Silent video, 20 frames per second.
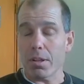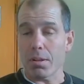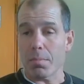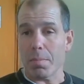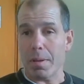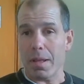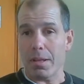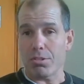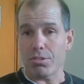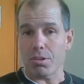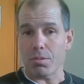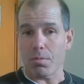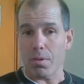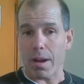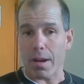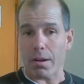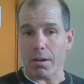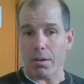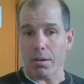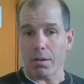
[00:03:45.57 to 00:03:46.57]
of the patient
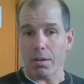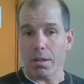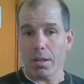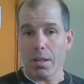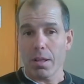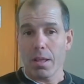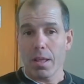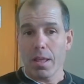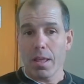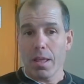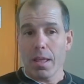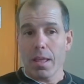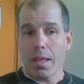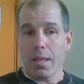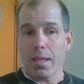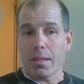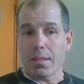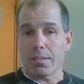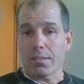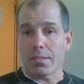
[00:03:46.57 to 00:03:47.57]
record
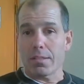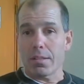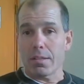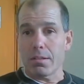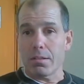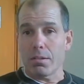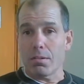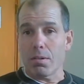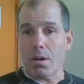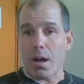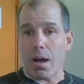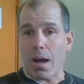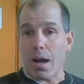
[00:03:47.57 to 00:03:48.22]
is to